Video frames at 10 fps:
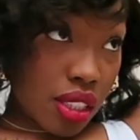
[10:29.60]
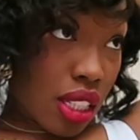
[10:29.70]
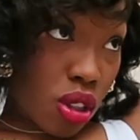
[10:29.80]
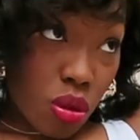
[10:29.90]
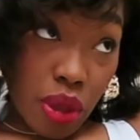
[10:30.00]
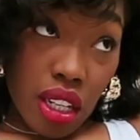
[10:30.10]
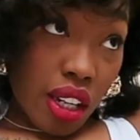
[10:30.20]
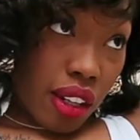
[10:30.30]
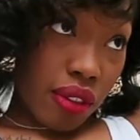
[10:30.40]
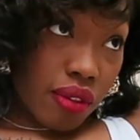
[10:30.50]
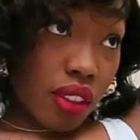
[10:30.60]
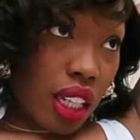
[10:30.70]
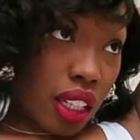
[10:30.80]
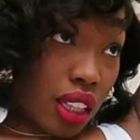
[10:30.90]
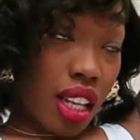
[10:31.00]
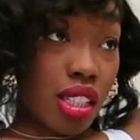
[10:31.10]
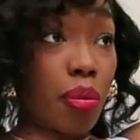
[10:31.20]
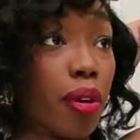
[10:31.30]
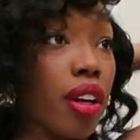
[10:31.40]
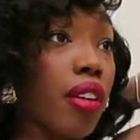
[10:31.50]
to see through my hair like that's
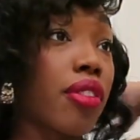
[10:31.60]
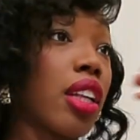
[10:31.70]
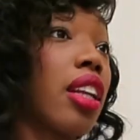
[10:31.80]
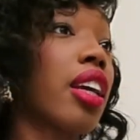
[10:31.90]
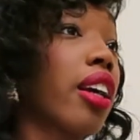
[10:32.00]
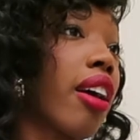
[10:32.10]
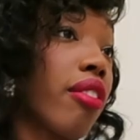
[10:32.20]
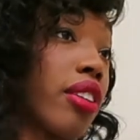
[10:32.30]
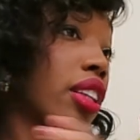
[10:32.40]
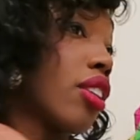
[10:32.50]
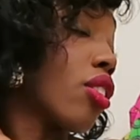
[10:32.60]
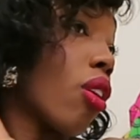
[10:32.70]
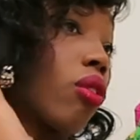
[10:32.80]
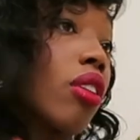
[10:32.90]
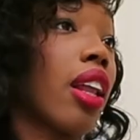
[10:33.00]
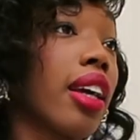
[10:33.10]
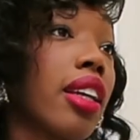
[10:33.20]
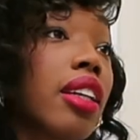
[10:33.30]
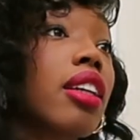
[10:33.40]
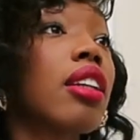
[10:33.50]
the part of thin hair I really don't
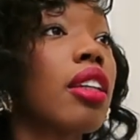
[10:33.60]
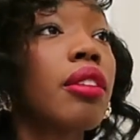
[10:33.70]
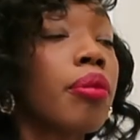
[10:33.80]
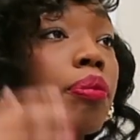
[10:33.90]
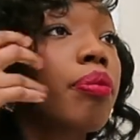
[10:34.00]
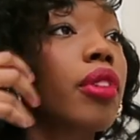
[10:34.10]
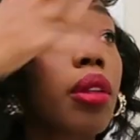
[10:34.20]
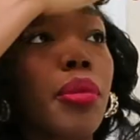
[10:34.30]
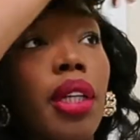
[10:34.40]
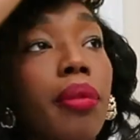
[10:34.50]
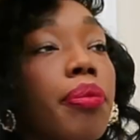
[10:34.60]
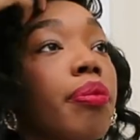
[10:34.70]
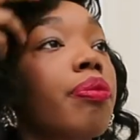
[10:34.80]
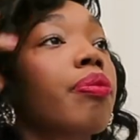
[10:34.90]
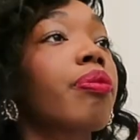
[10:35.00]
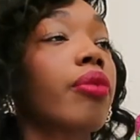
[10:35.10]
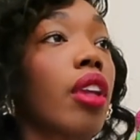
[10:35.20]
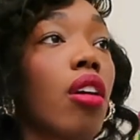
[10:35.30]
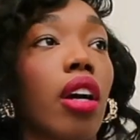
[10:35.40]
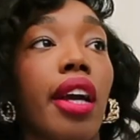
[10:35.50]
like but
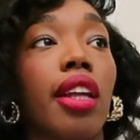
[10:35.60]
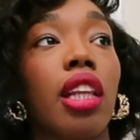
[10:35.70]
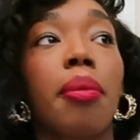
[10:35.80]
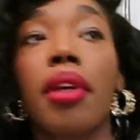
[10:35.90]
okay let